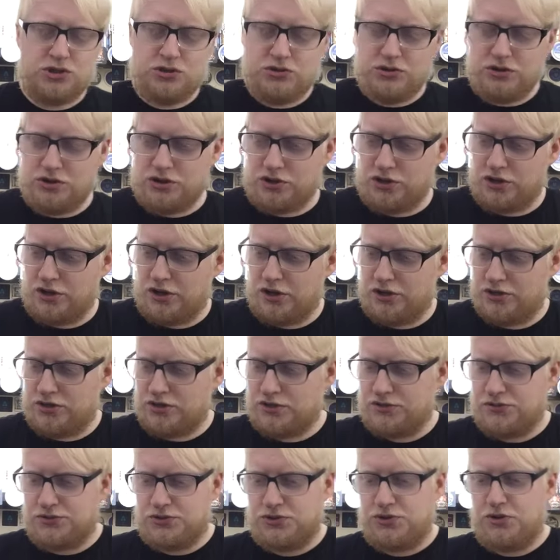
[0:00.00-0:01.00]
Dunkel
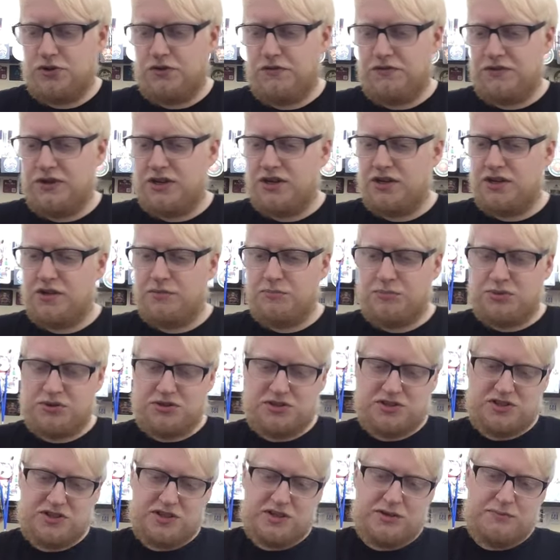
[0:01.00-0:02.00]
Lager sort of thing.
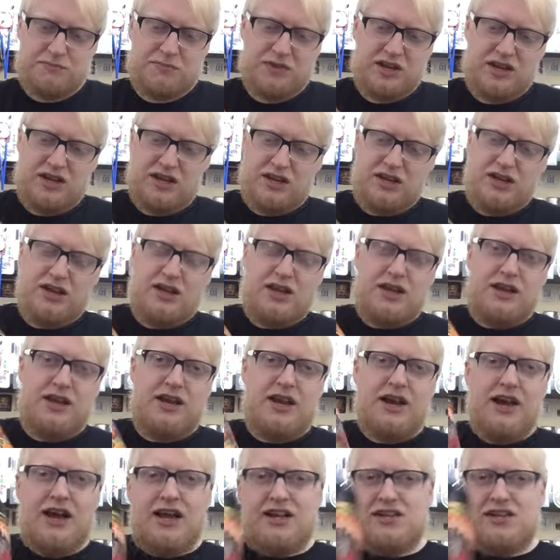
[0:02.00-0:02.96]
But yeah,